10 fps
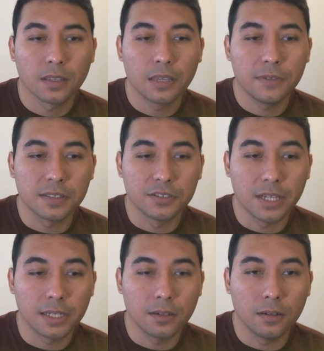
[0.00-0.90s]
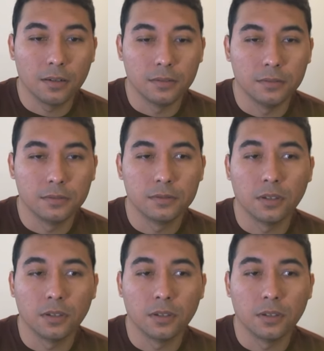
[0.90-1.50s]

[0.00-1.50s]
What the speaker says: give us a check on